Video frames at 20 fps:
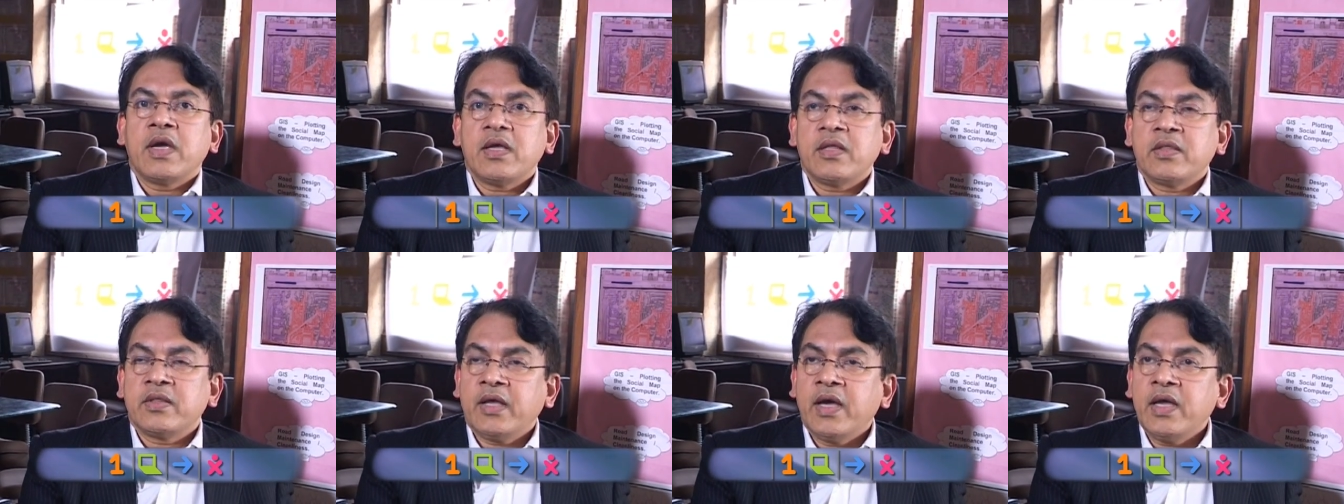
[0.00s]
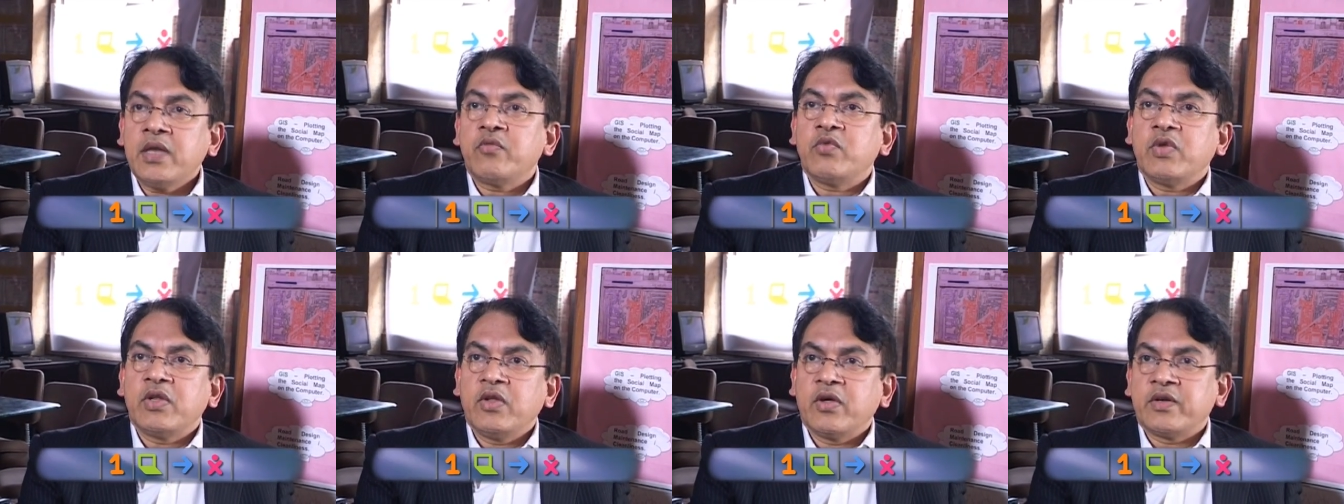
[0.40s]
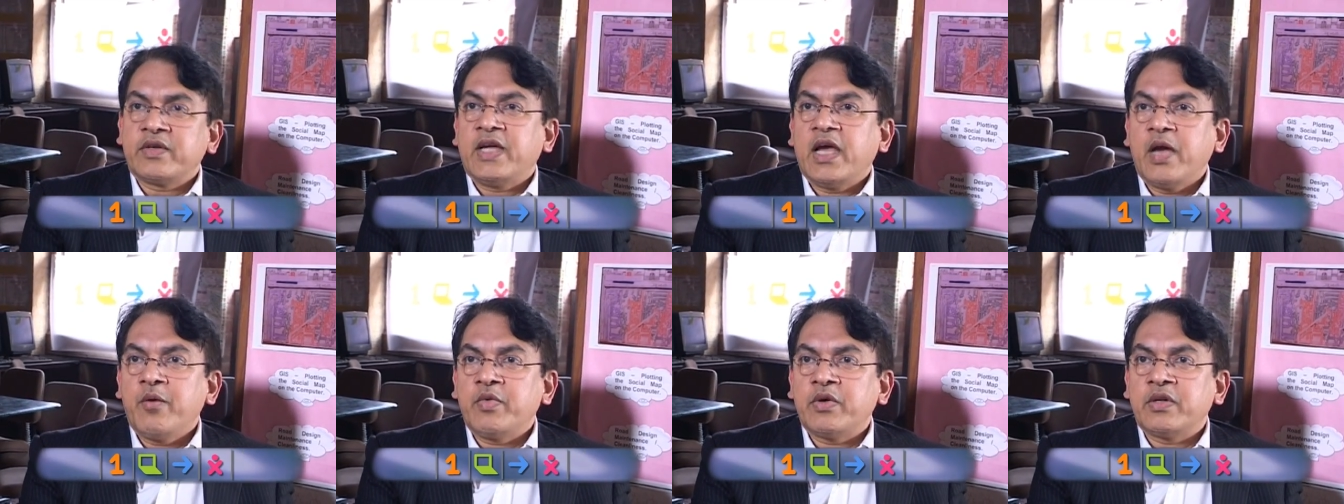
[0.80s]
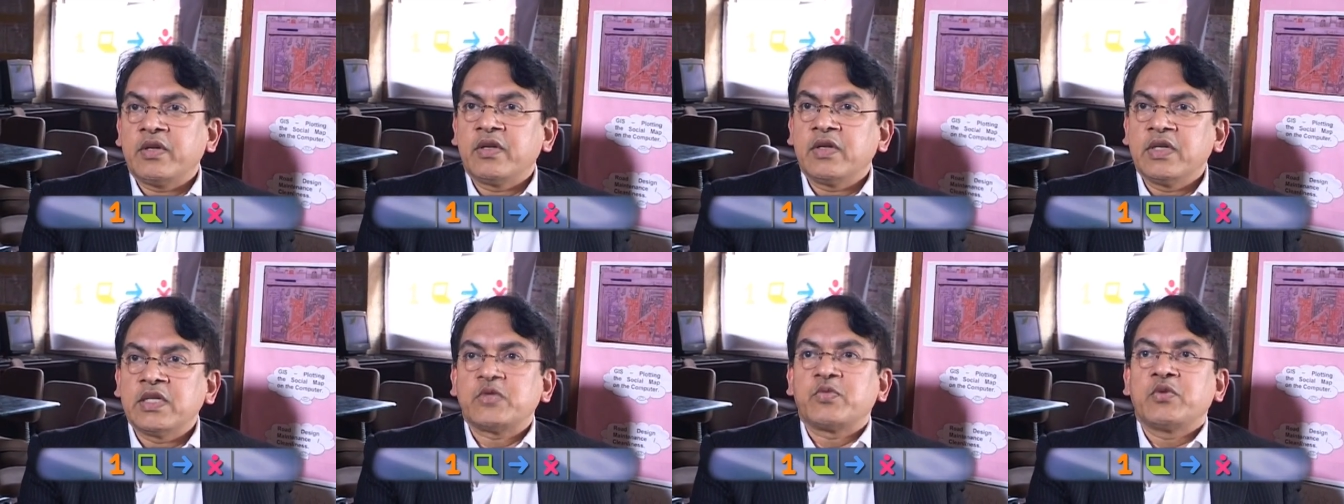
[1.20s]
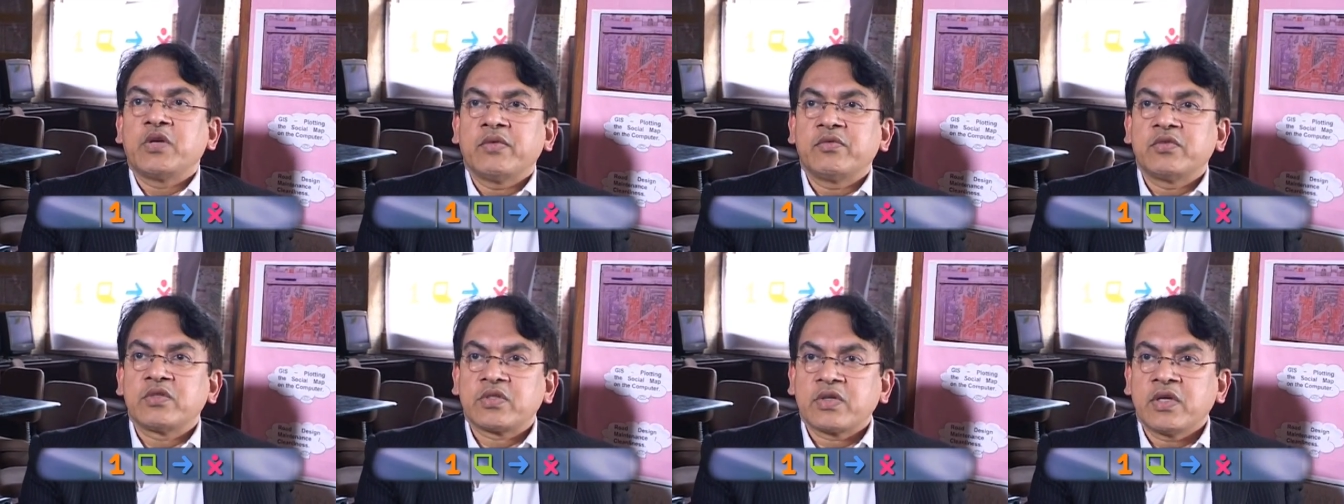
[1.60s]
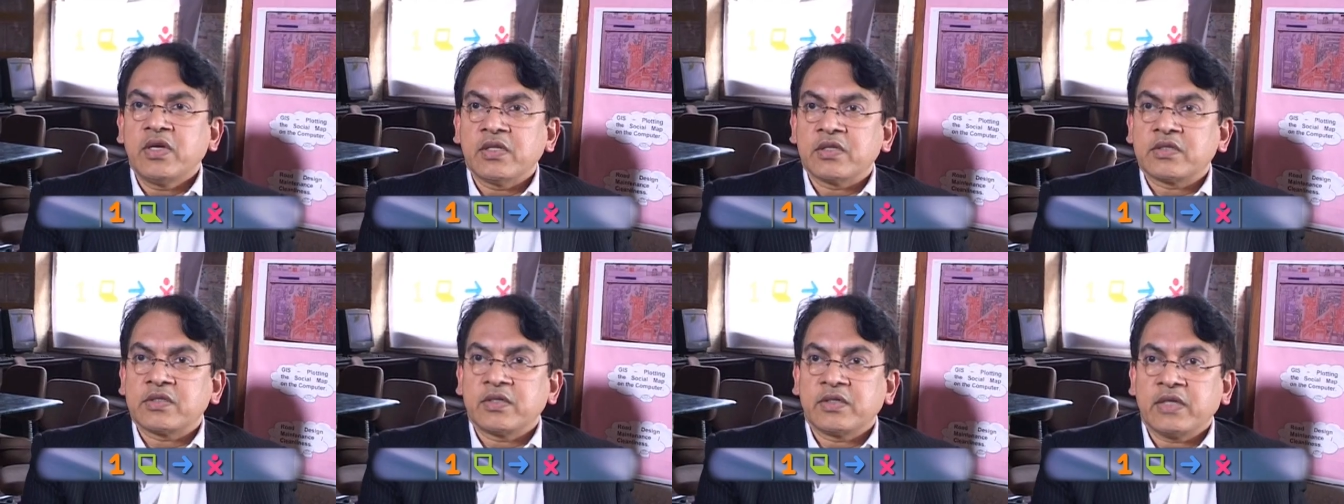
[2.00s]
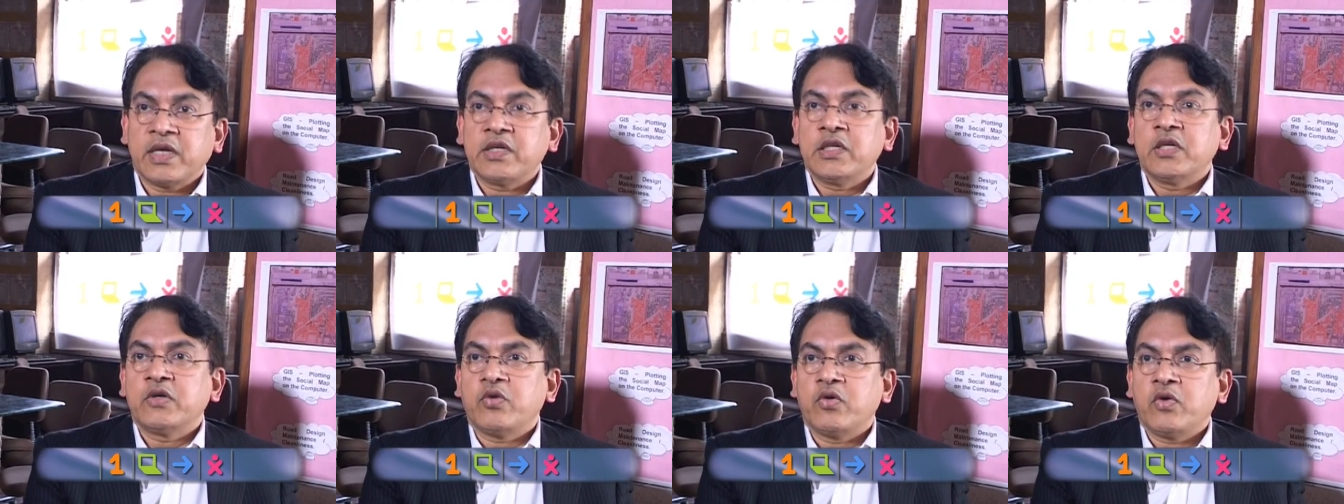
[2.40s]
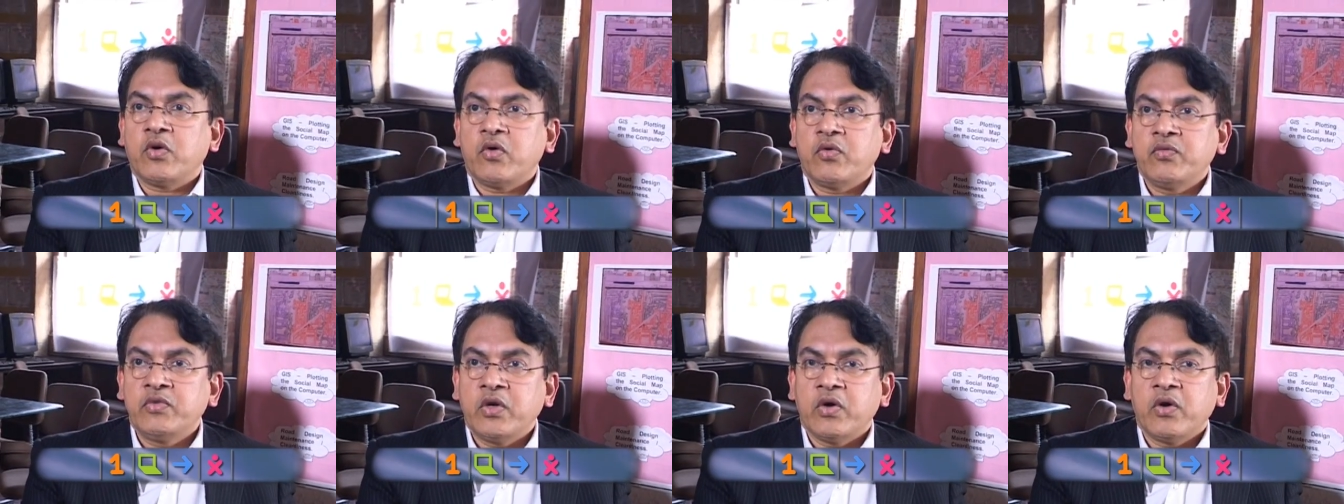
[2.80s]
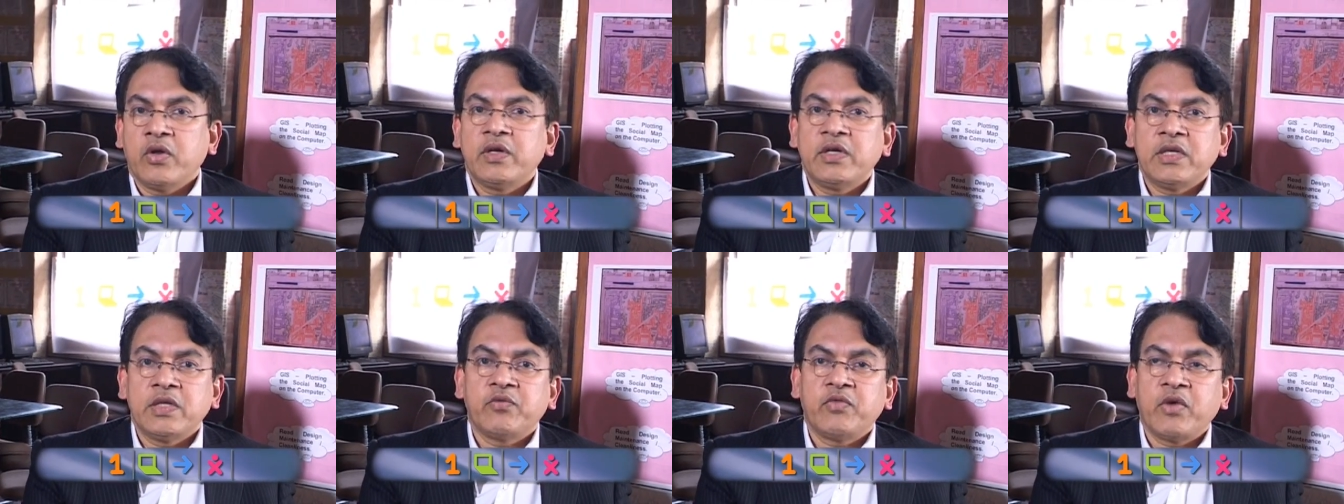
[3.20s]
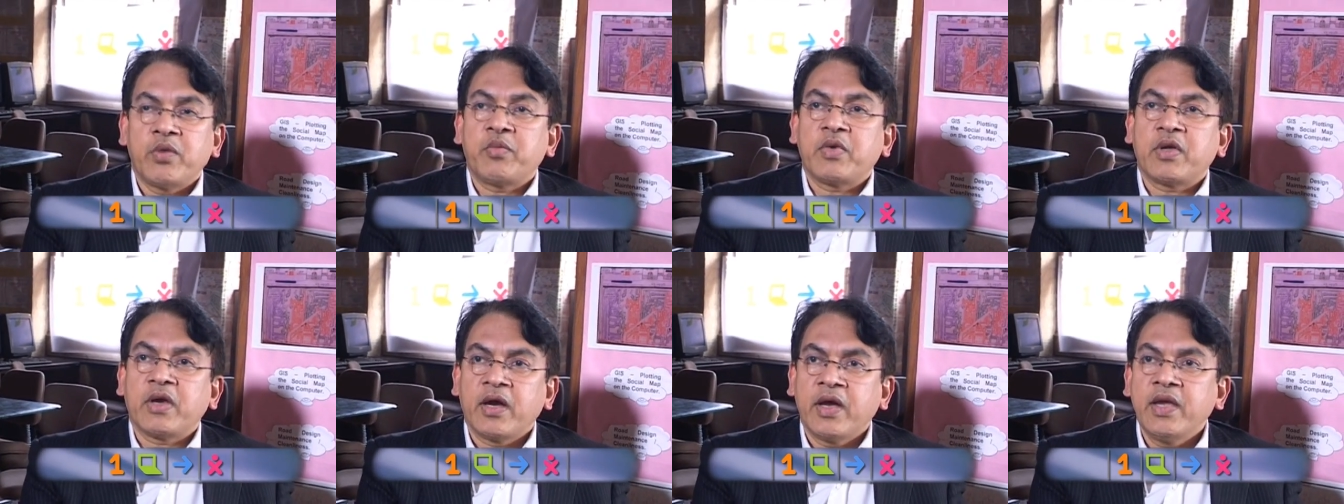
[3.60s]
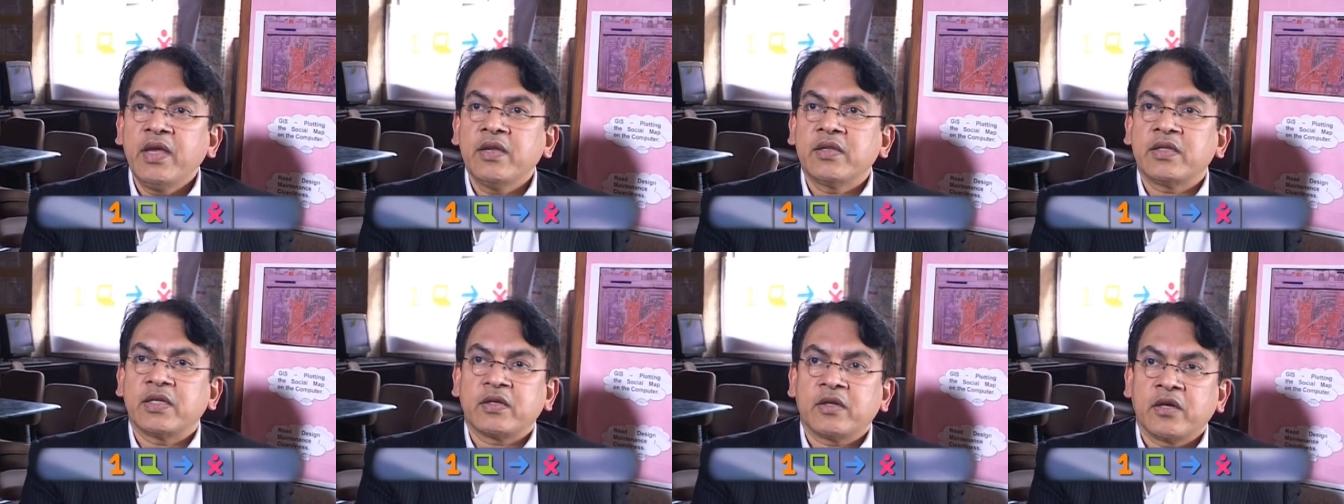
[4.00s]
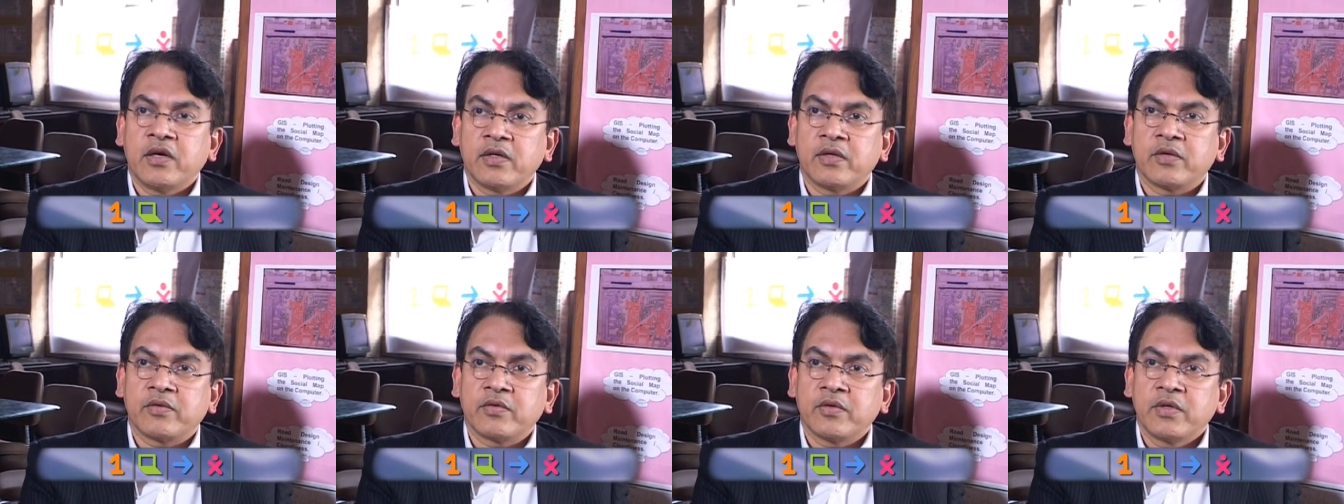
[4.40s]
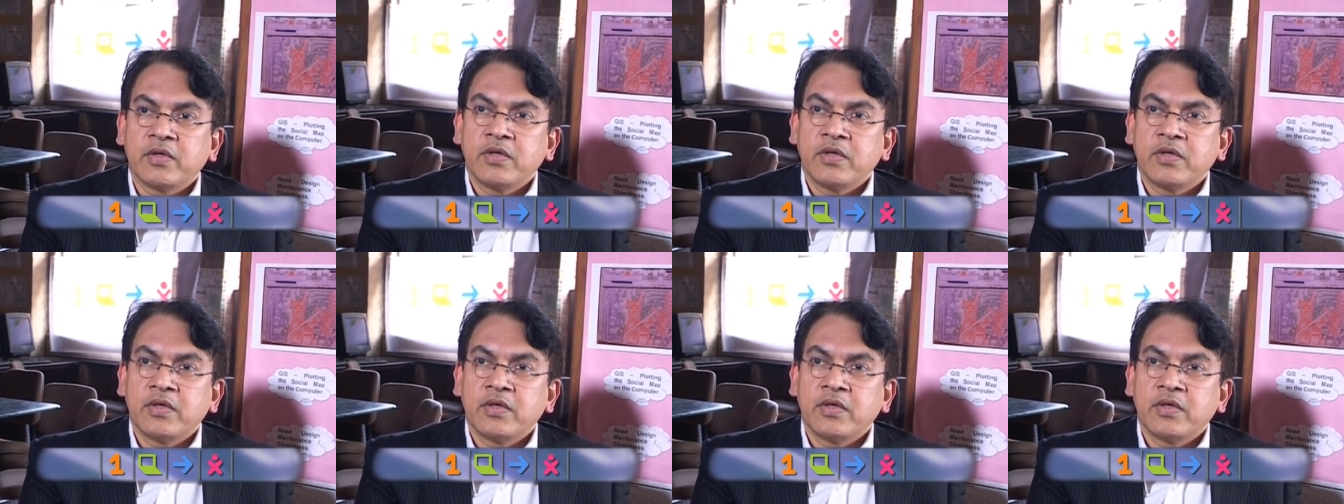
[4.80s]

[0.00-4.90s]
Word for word: And that will not happen unless we have the skills. Right now, we are already way behind that curve.